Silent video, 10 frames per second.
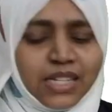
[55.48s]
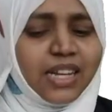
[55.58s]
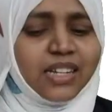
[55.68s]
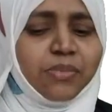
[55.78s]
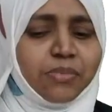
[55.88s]
Is
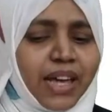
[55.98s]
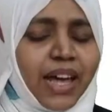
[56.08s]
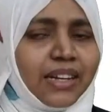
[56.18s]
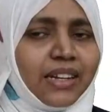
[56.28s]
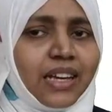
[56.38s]
there some
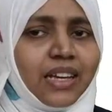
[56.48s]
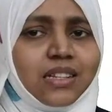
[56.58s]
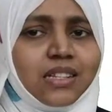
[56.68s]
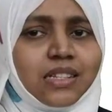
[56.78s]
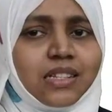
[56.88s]

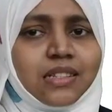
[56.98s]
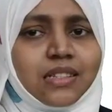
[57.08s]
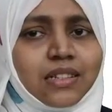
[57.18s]
candies?